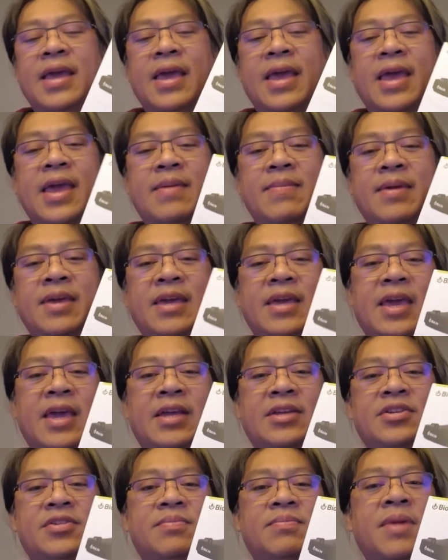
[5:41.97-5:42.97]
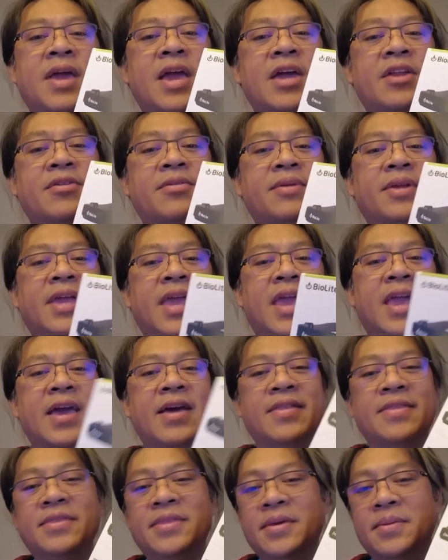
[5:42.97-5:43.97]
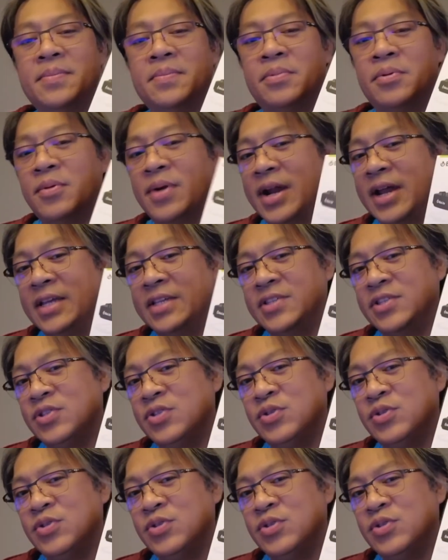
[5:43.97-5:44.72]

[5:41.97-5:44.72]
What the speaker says: mAh battery, and the price